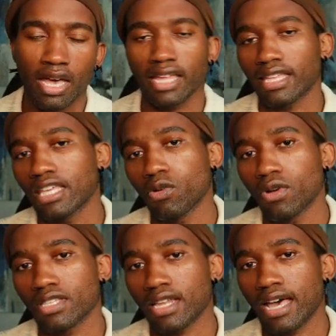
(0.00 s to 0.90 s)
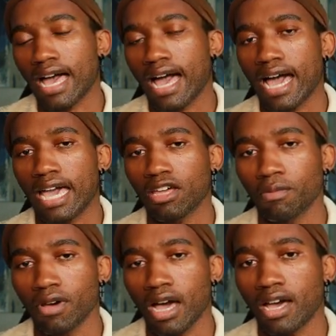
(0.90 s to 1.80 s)
and keywords that are
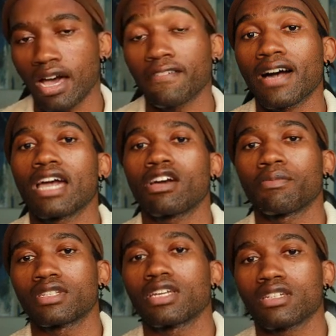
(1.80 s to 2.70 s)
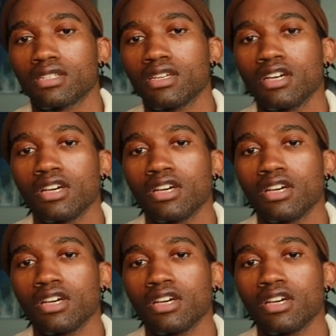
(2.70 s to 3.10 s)
have high competition.